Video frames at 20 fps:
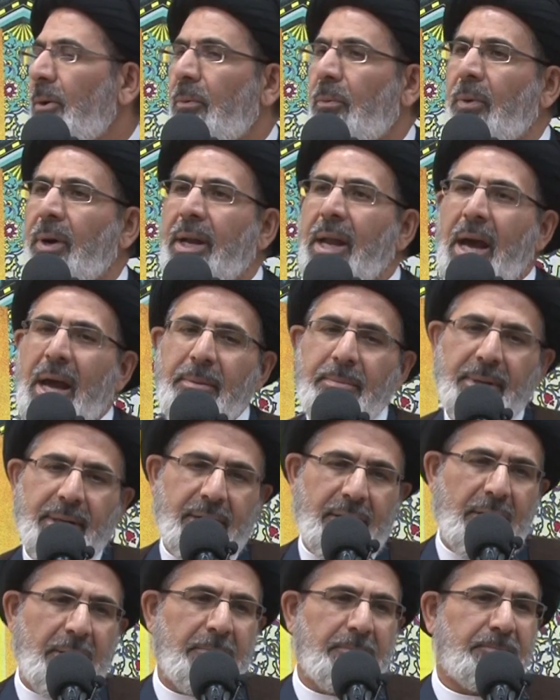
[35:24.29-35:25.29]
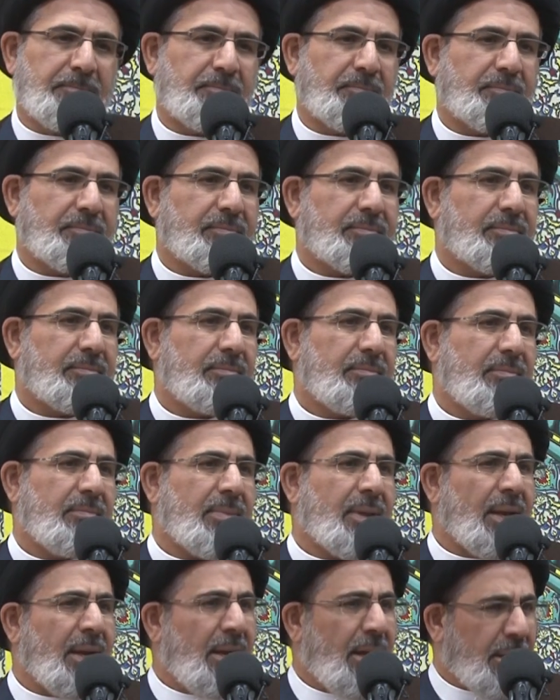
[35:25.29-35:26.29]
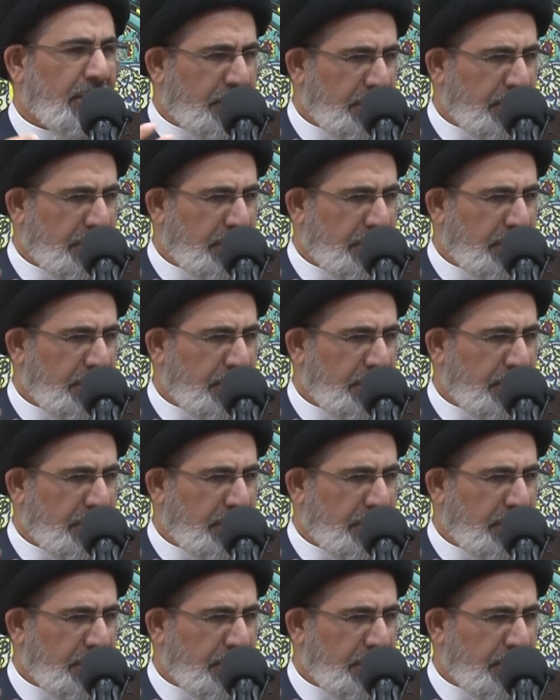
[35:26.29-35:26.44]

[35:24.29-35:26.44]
When I become a